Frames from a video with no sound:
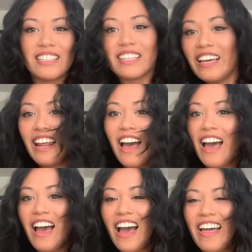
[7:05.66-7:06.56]

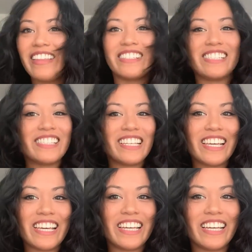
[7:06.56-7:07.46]
ta-da, this is
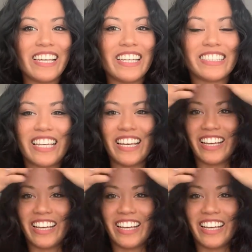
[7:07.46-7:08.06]
it.